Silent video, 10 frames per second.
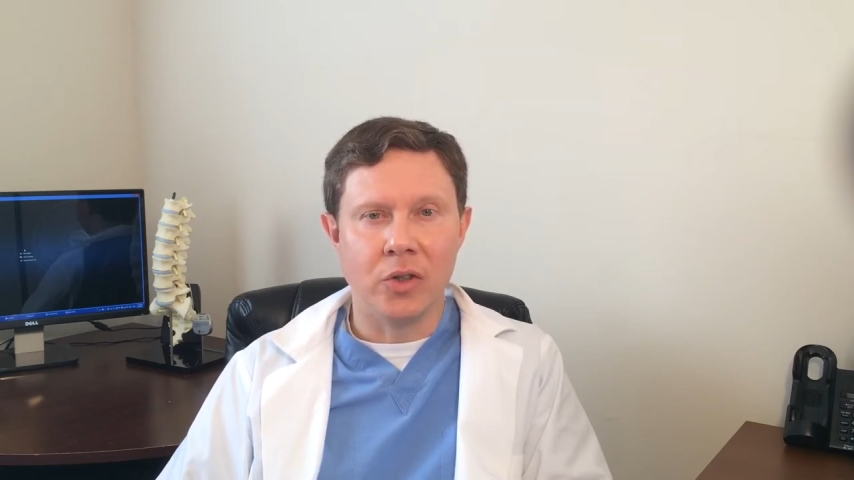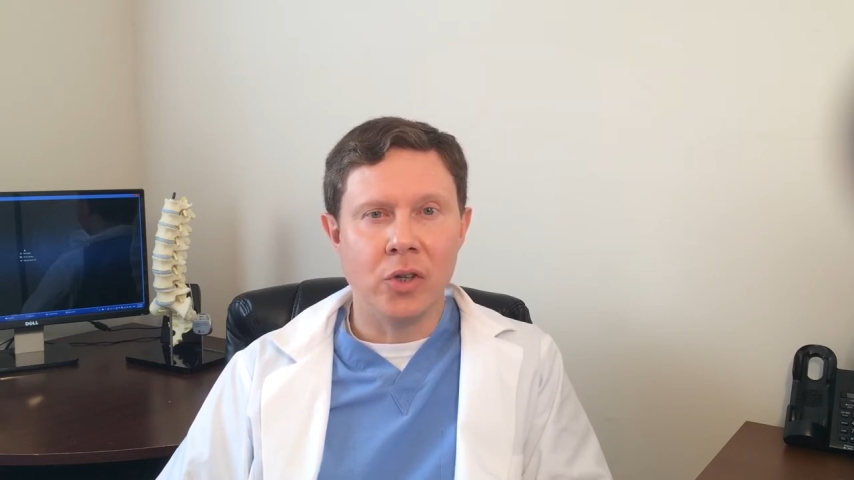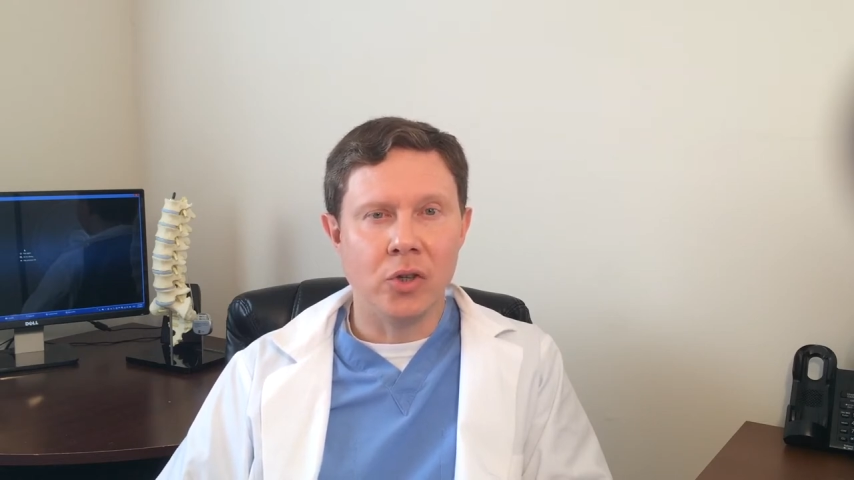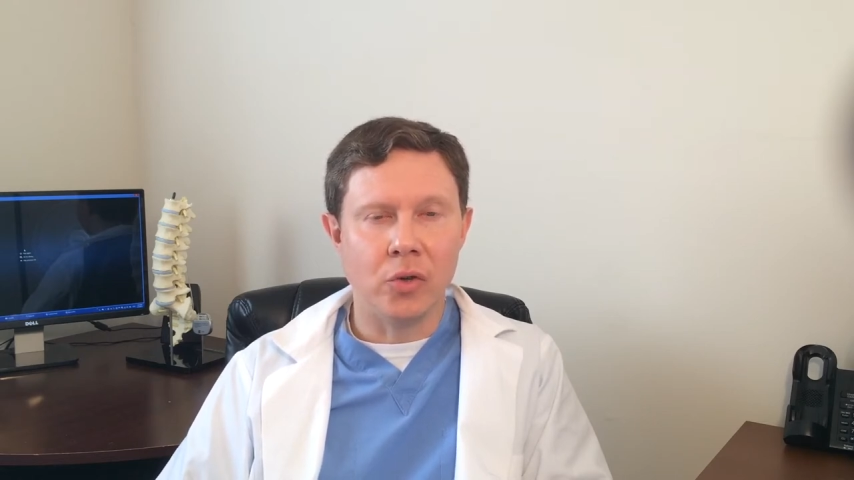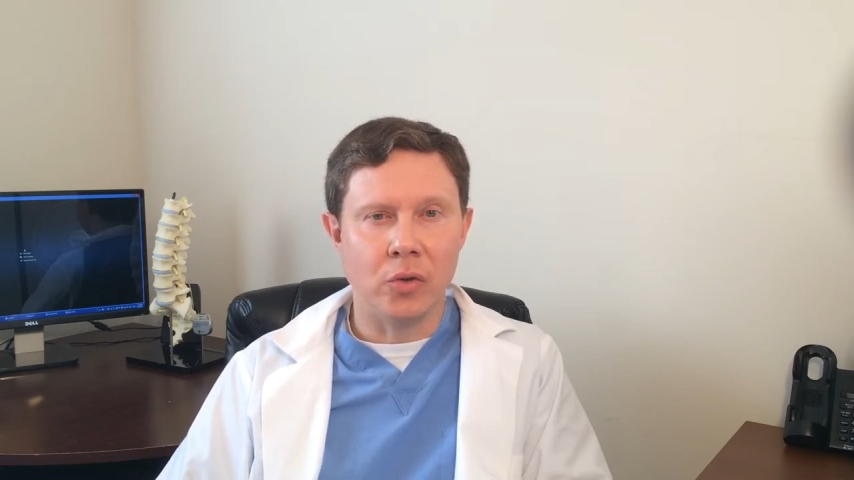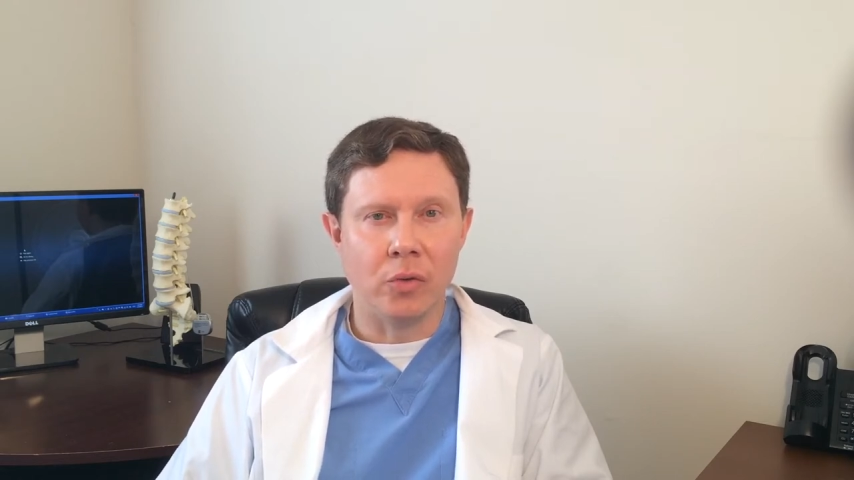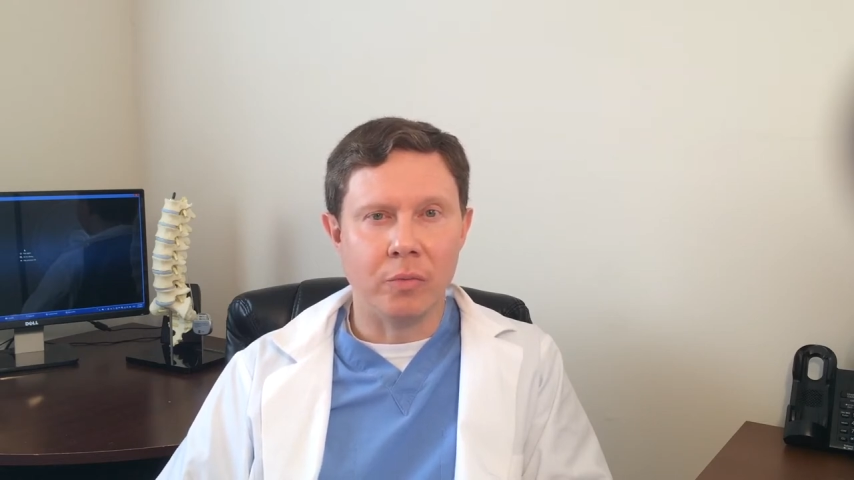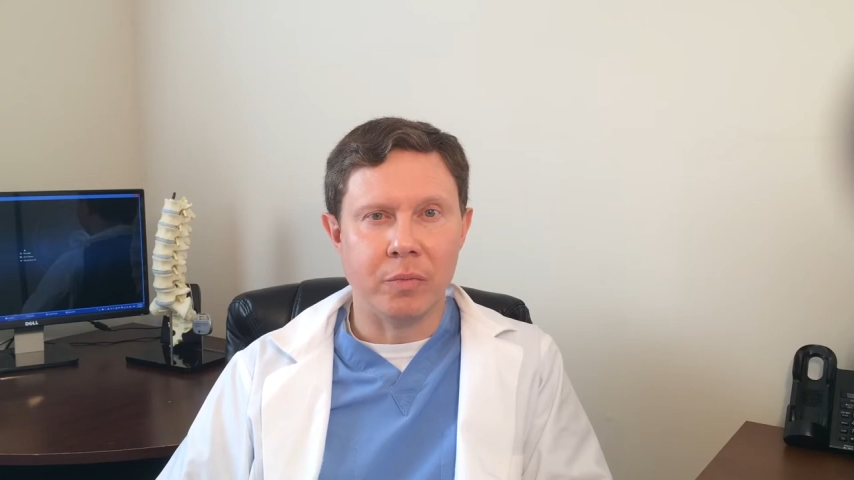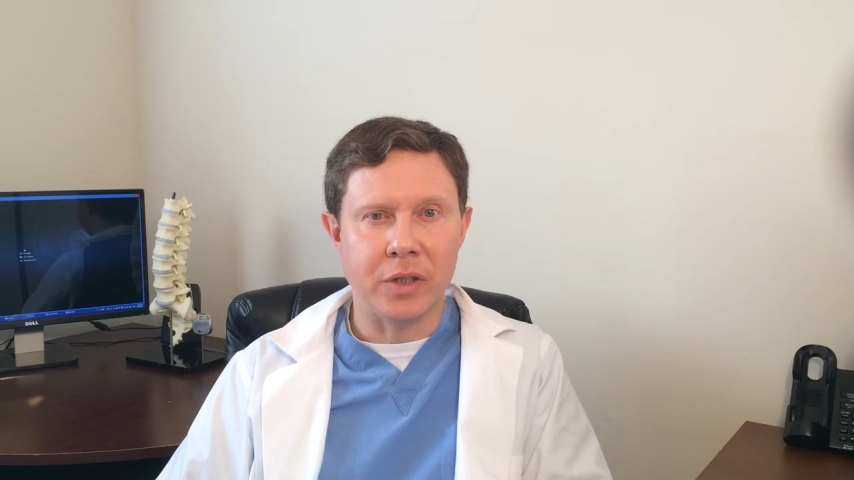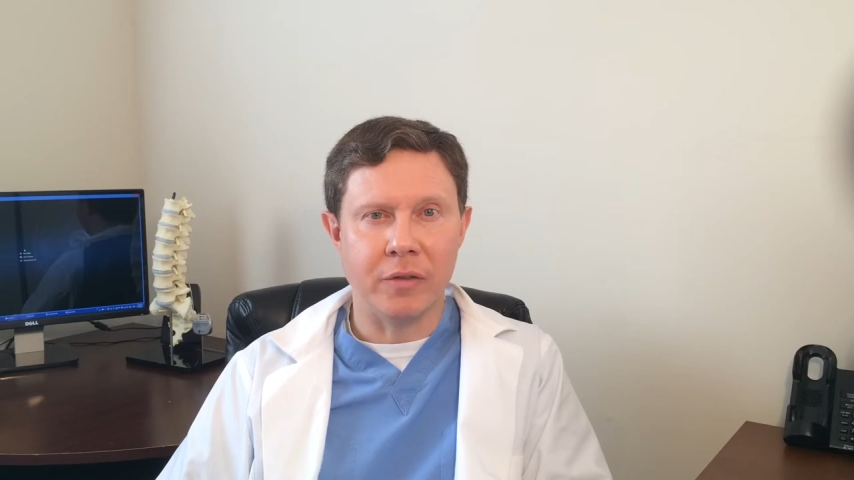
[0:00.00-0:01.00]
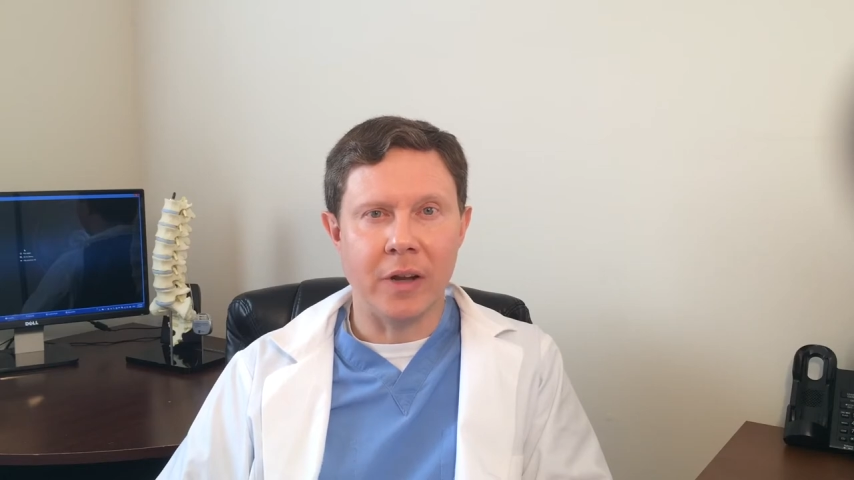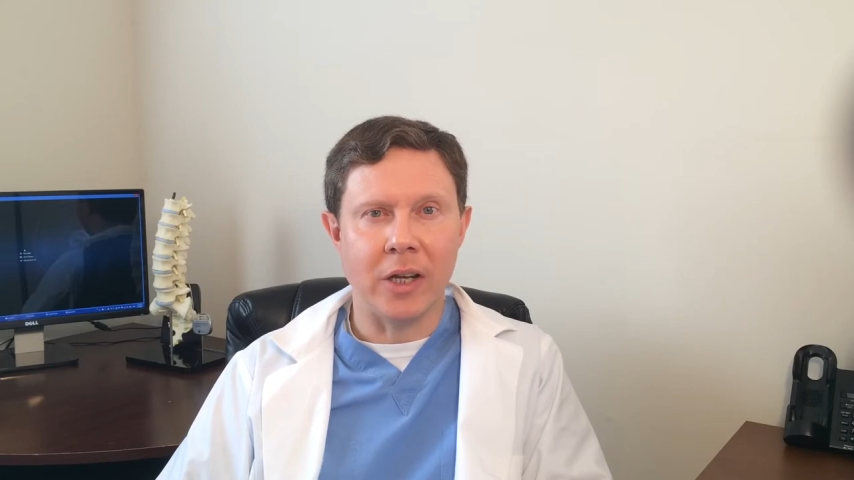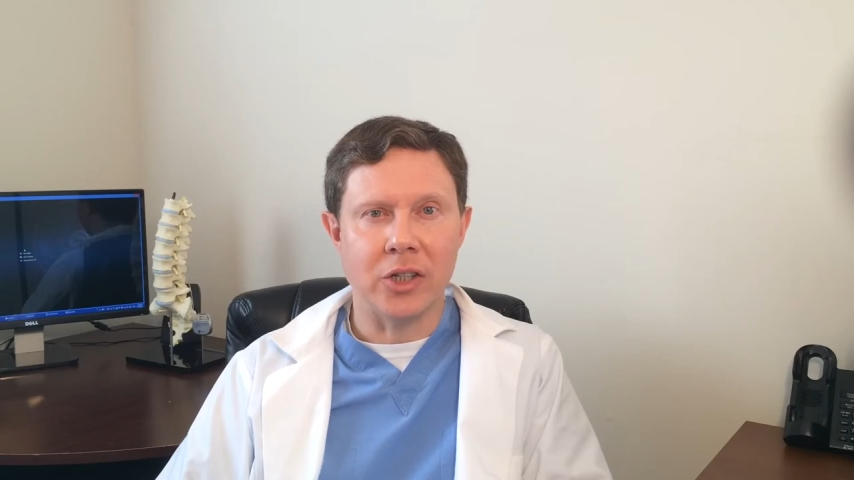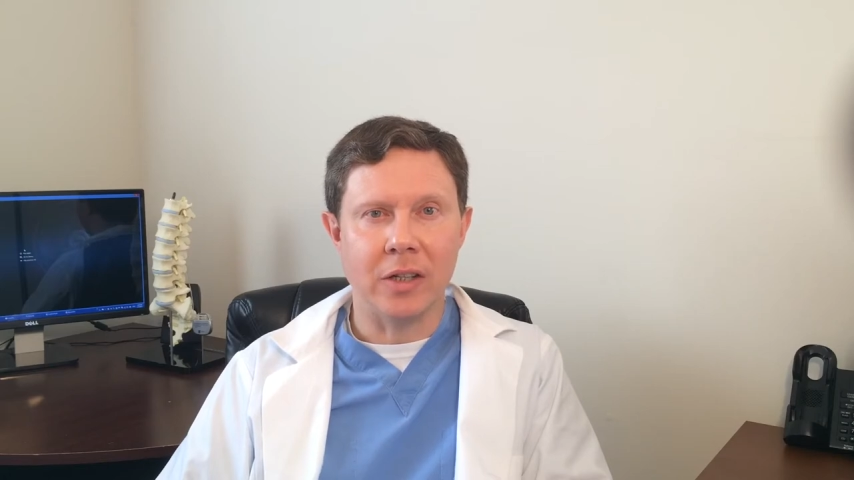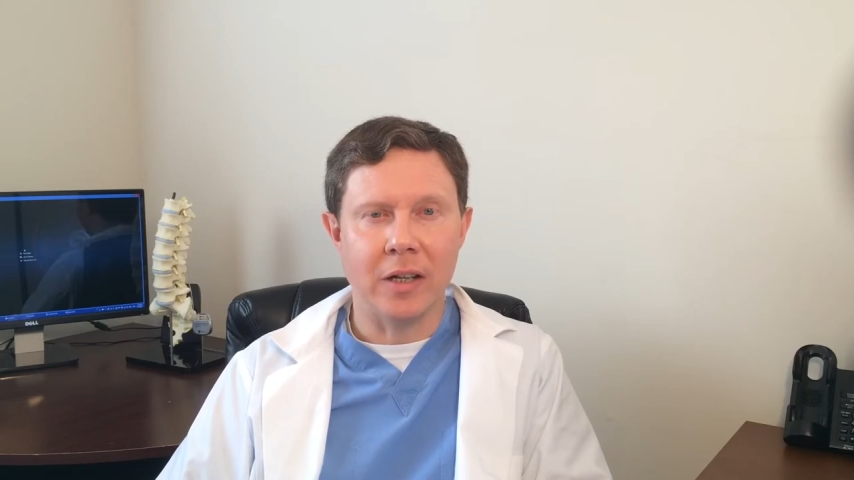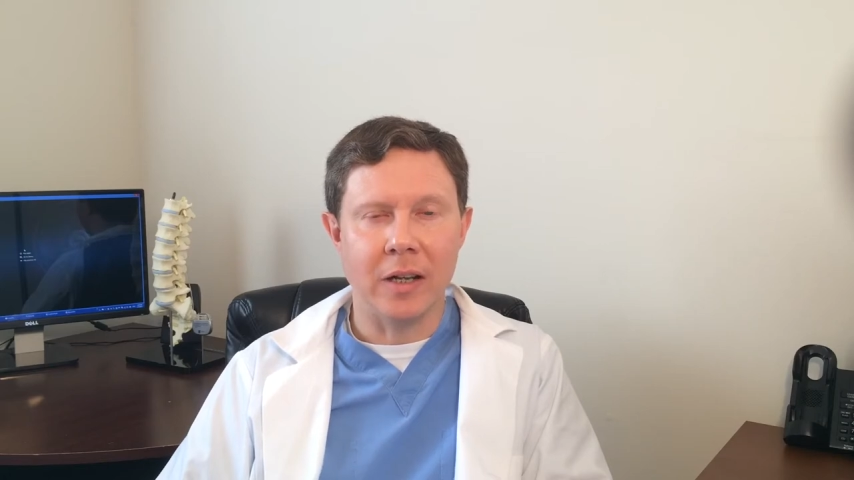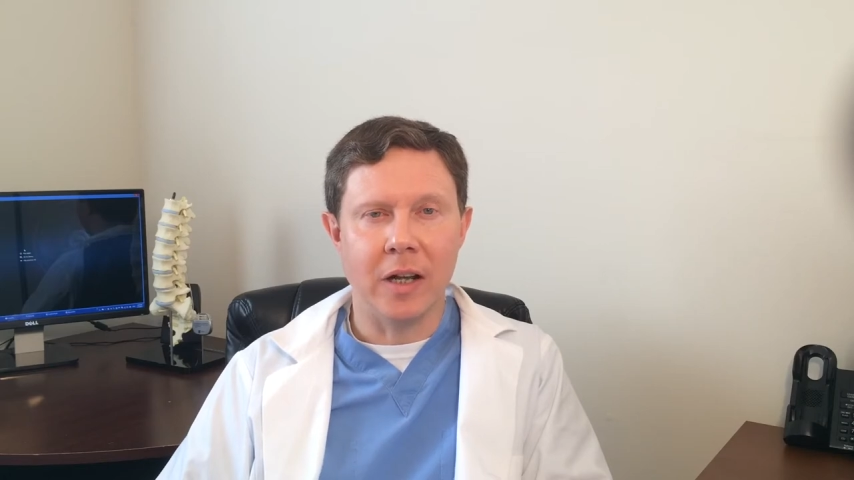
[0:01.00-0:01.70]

tissue preservation.